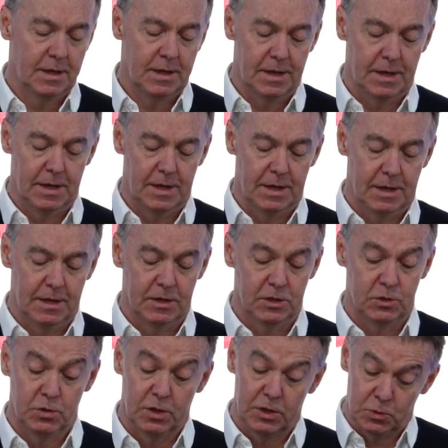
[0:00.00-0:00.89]

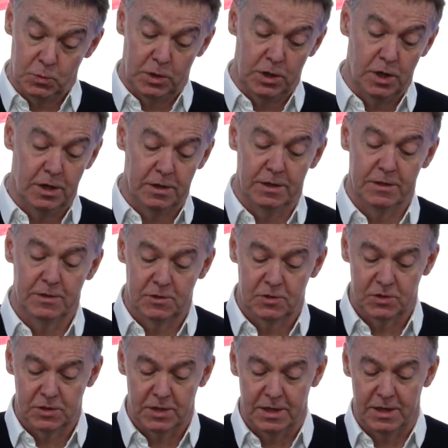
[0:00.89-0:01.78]
as we heard,
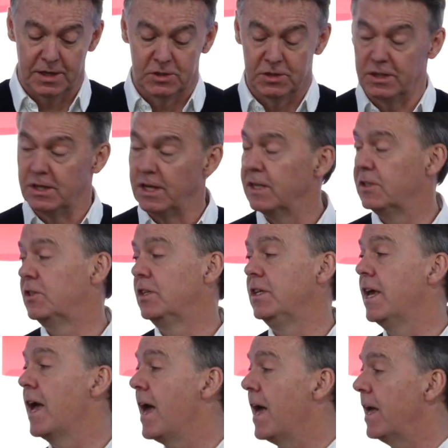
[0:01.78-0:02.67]
it's a
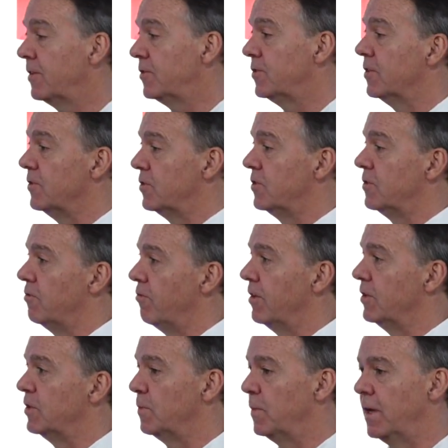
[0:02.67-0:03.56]
year since
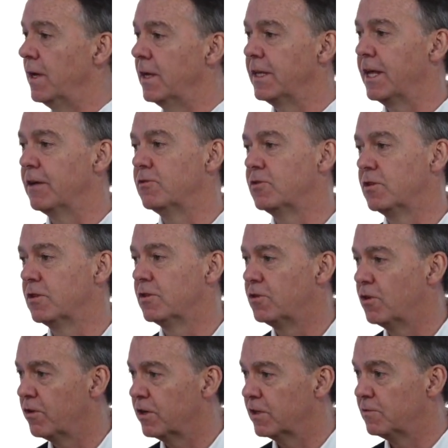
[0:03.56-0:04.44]
Theresa May announced her
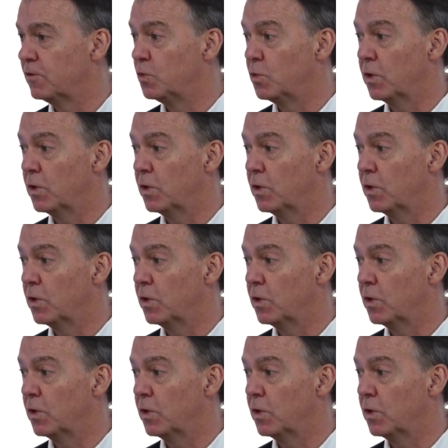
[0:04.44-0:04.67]
targets for